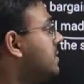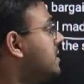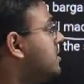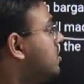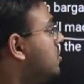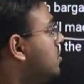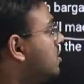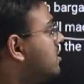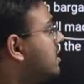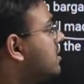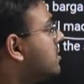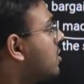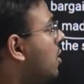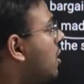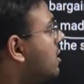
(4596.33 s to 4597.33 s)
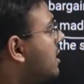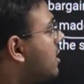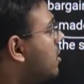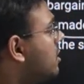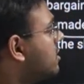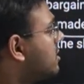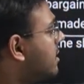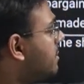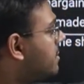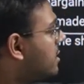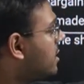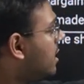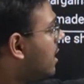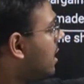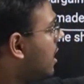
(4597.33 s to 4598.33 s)
which uses all the concepts
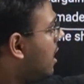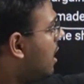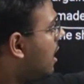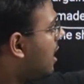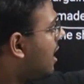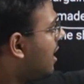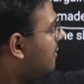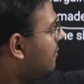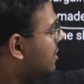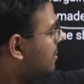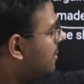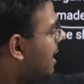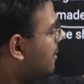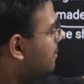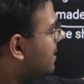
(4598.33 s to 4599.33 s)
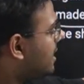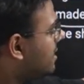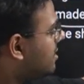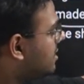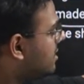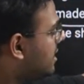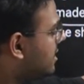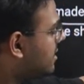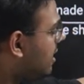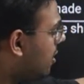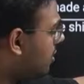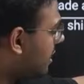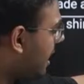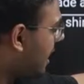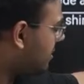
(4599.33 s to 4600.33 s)
for the mark price,
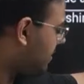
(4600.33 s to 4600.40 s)
discount, as